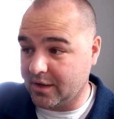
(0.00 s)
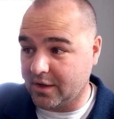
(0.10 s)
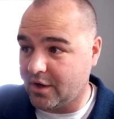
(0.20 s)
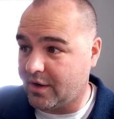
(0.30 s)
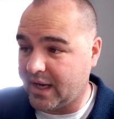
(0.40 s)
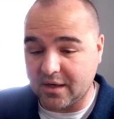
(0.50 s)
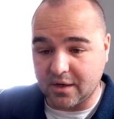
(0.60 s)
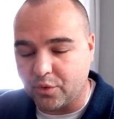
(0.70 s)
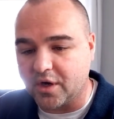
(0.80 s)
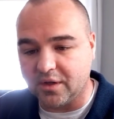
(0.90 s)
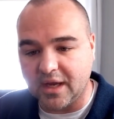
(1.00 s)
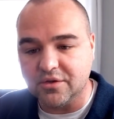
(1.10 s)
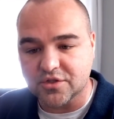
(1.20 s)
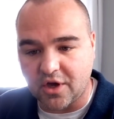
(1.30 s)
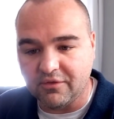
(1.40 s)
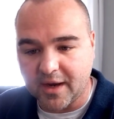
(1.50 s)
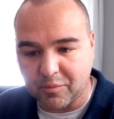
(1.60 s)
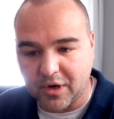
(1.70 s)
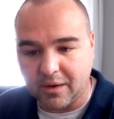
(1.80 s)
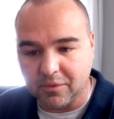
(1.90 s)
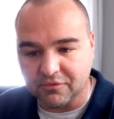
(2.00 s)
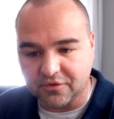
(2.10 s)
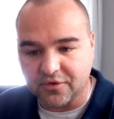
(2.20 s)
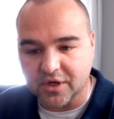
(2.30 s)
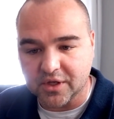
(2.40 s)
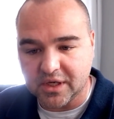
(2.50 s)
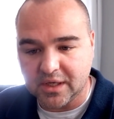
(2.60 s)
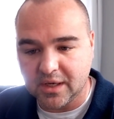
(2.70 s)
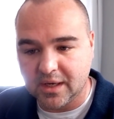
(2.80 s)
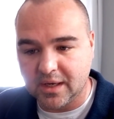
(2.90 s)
Go ahead. We're going to let you solve that problem freely.